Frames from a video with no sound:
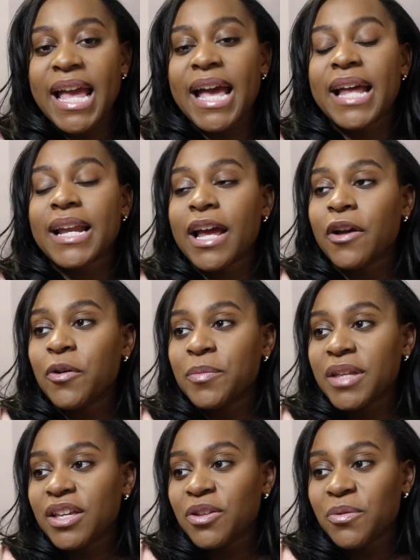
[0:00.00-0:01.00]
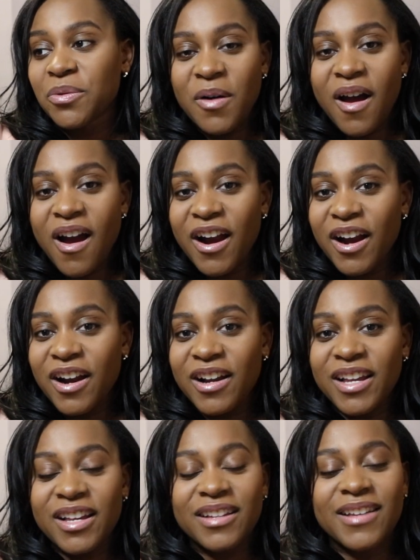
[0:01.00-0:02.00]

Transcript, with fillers: and I hope that you are